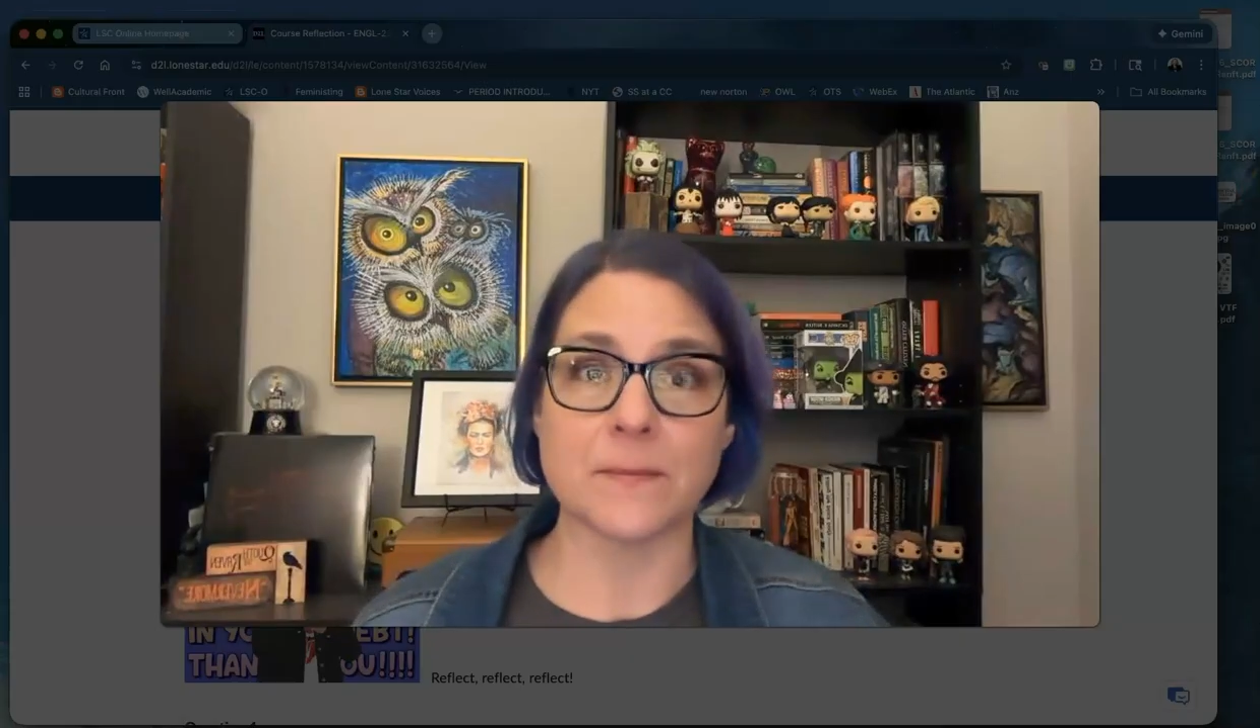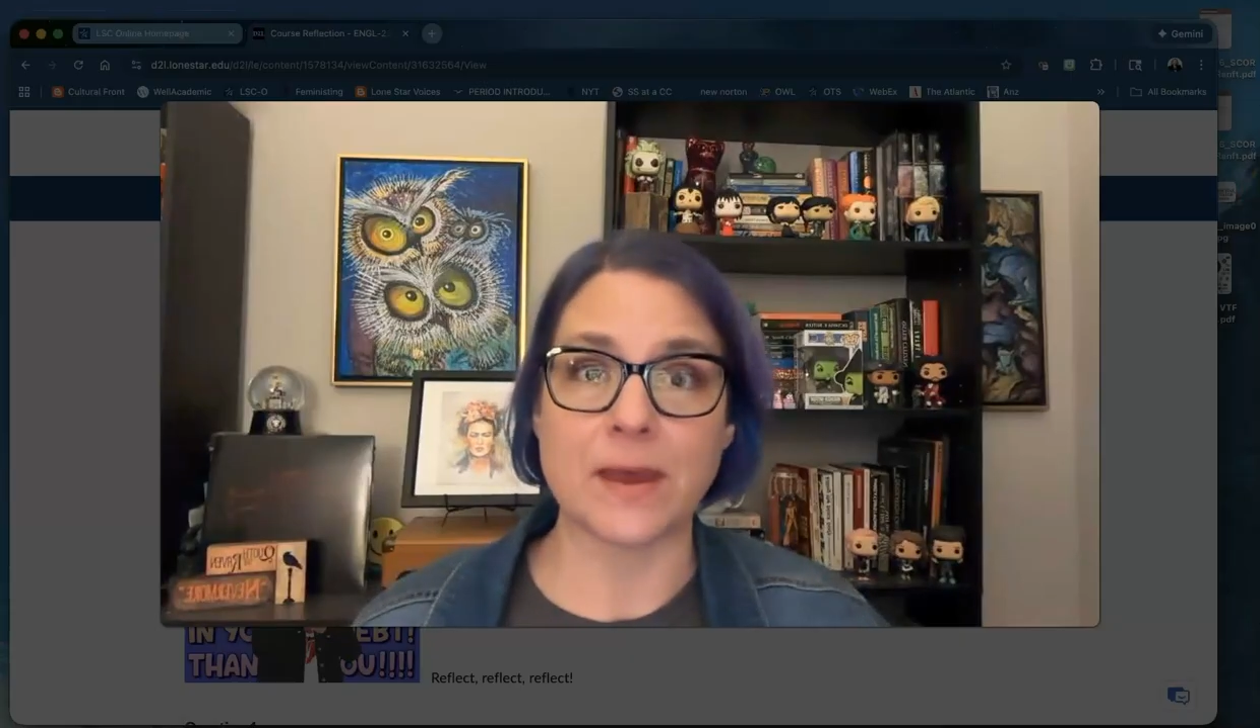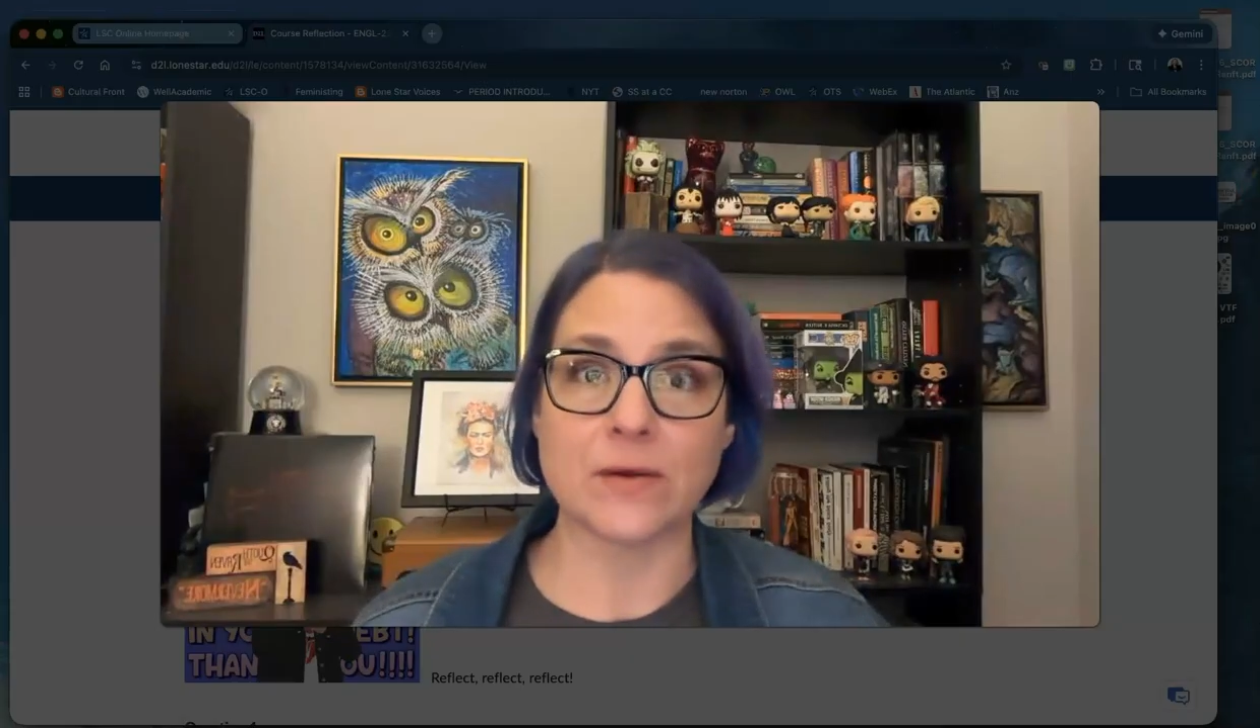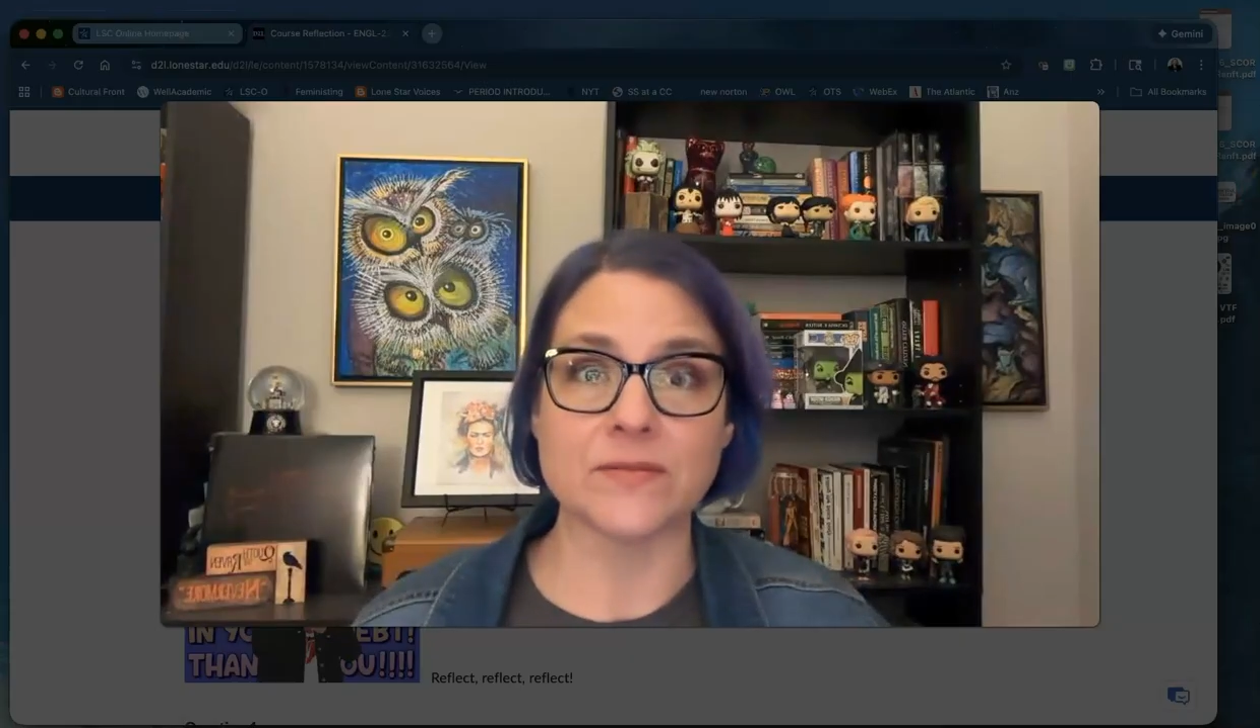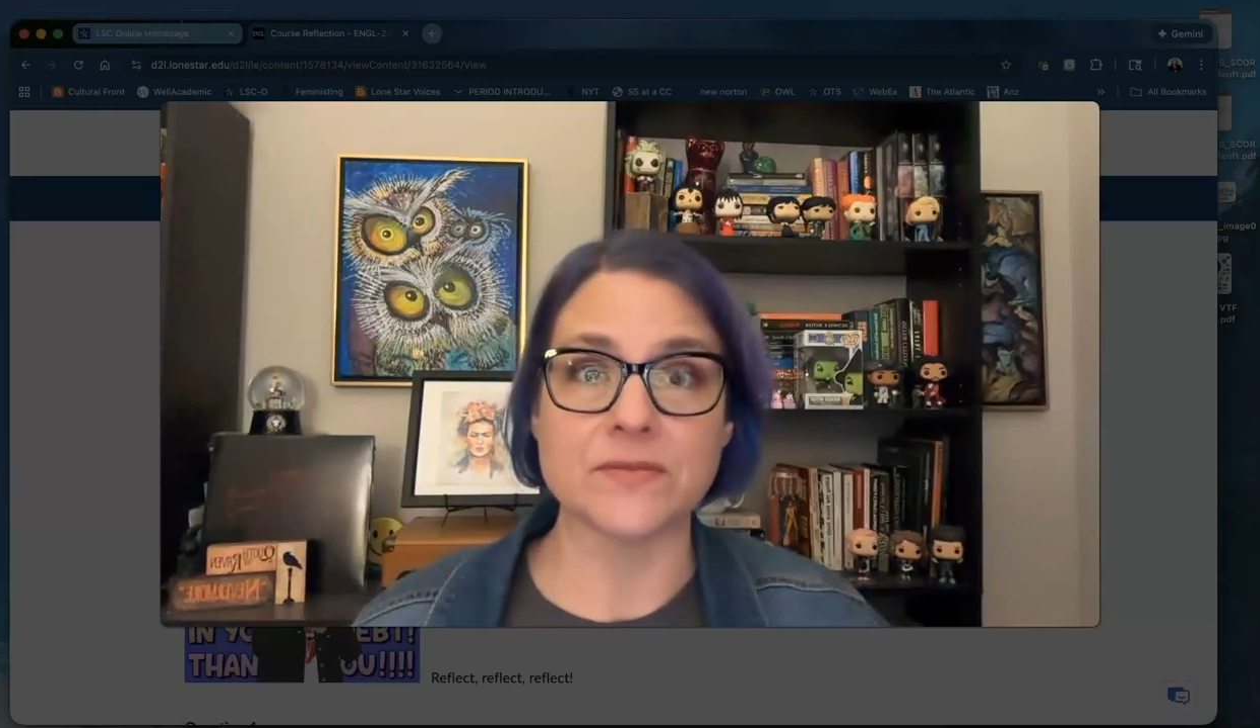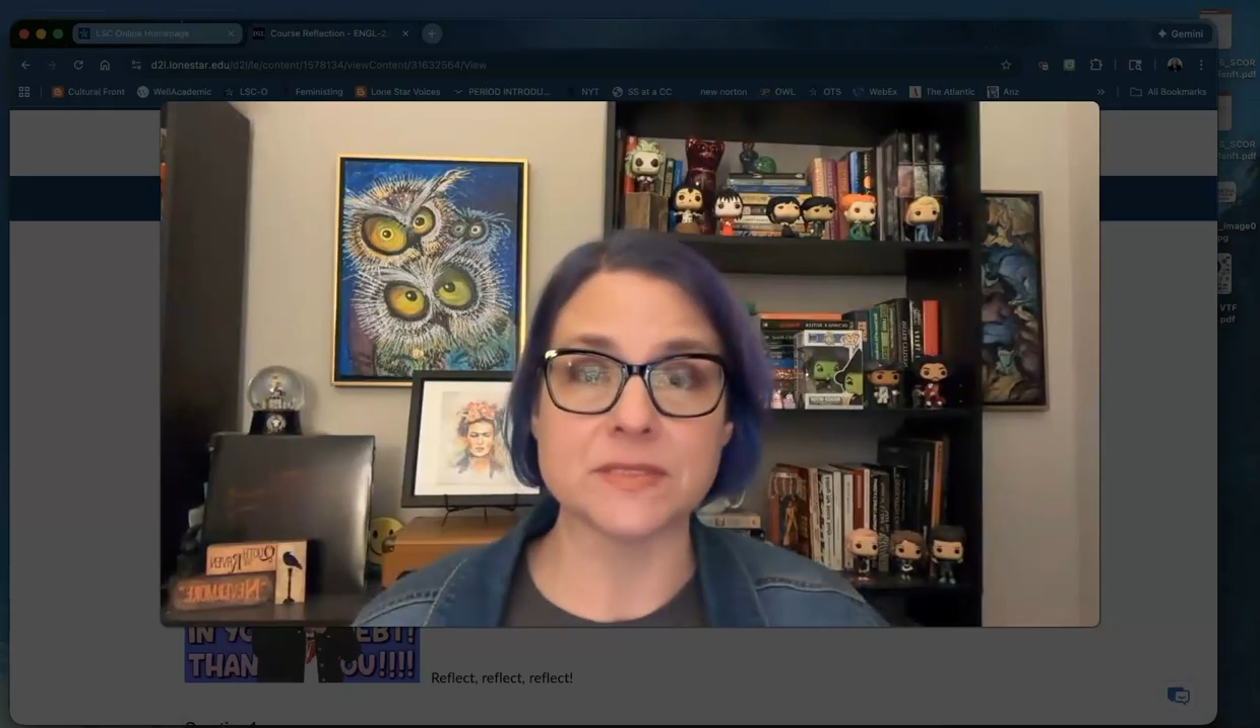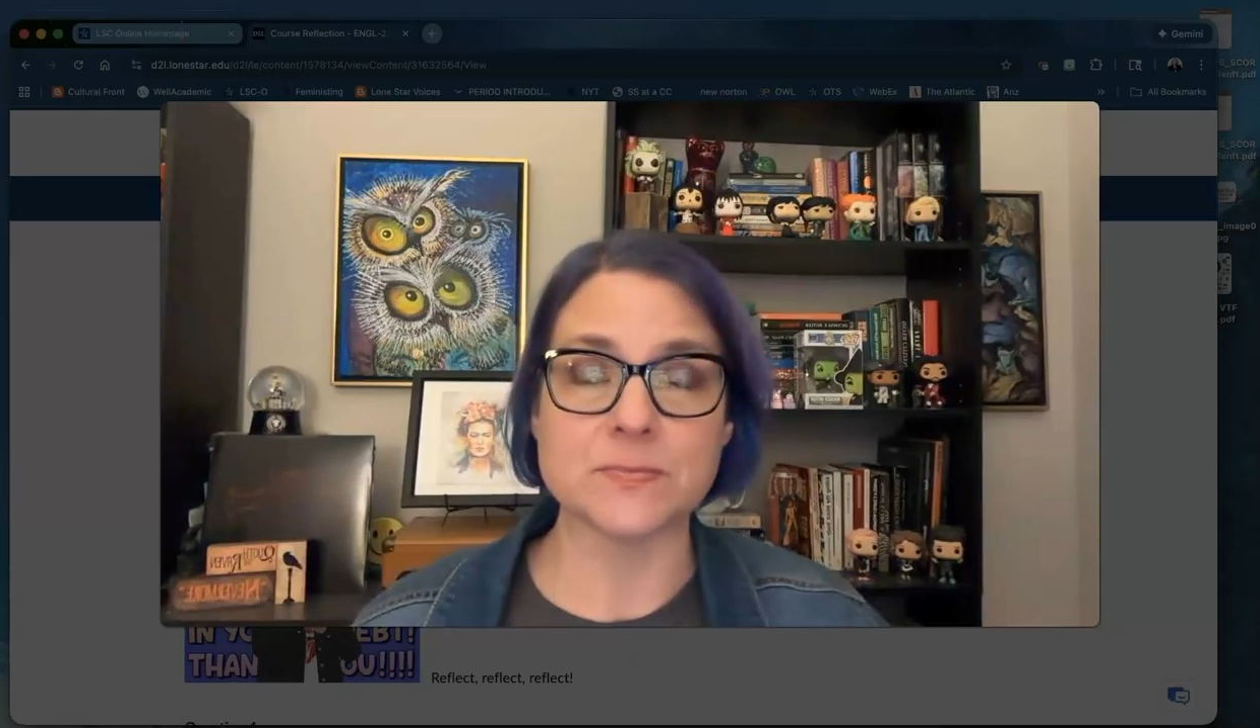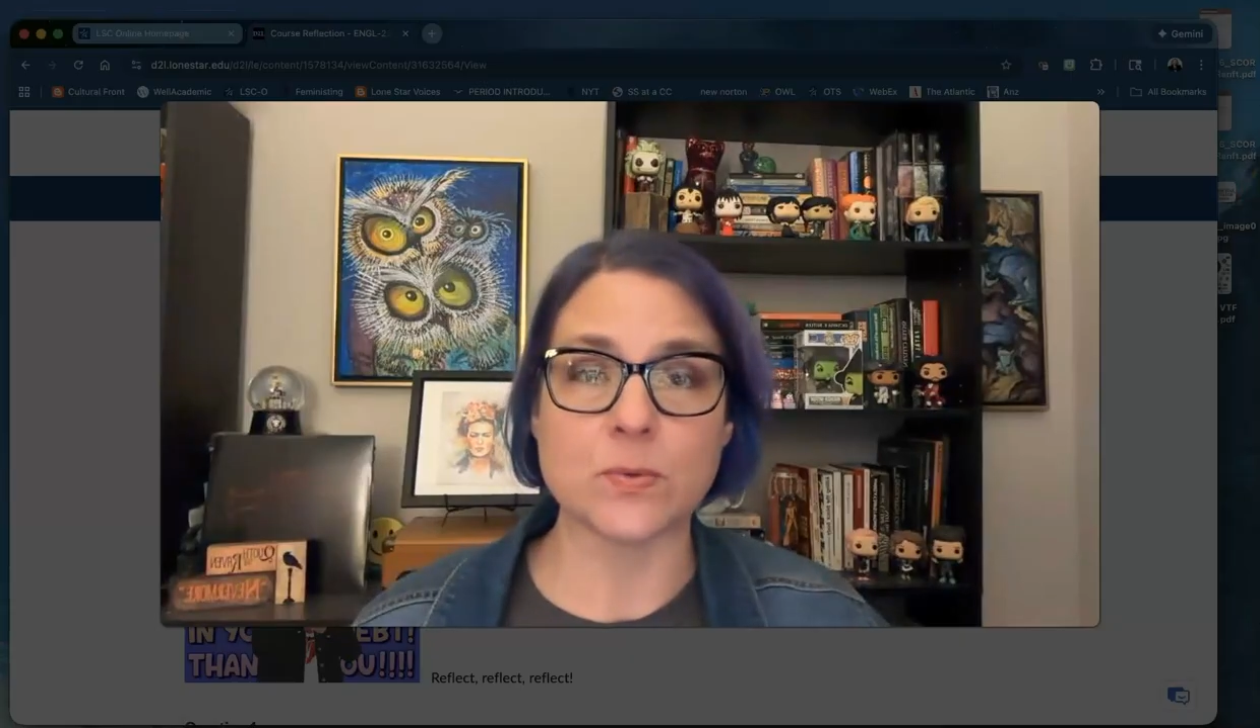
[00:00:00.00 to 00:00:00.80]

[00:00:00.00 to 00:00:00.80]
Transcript: about at this